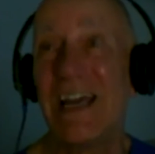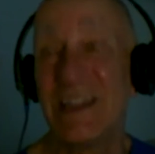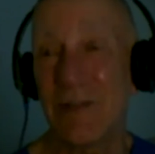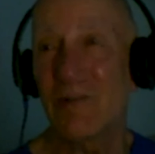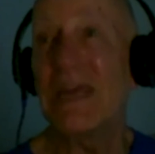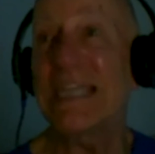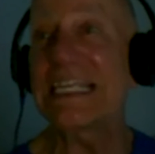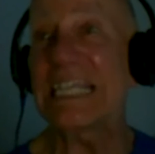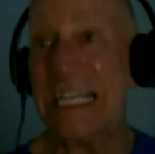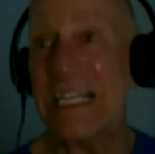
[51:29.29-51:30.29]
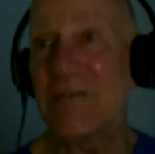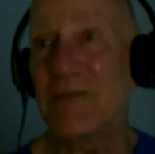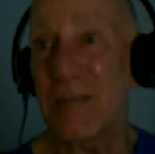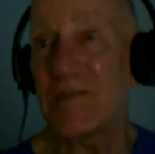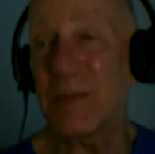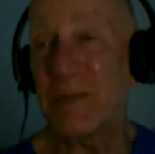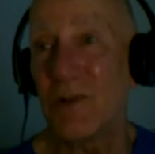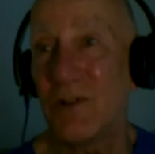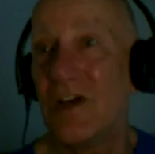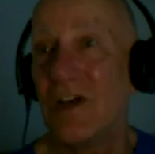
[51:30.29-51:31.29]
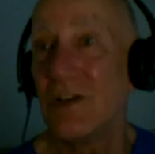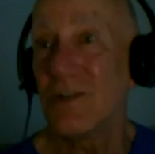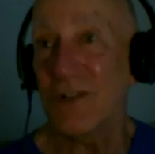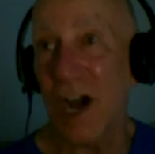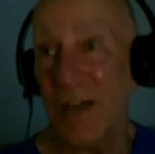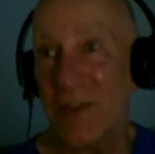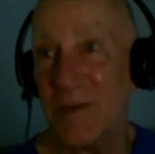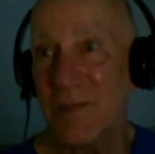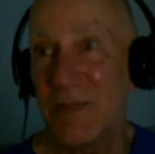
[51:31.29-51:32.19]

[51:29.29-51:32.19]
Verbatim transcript: They were mainly eaten by the people who mm caught them.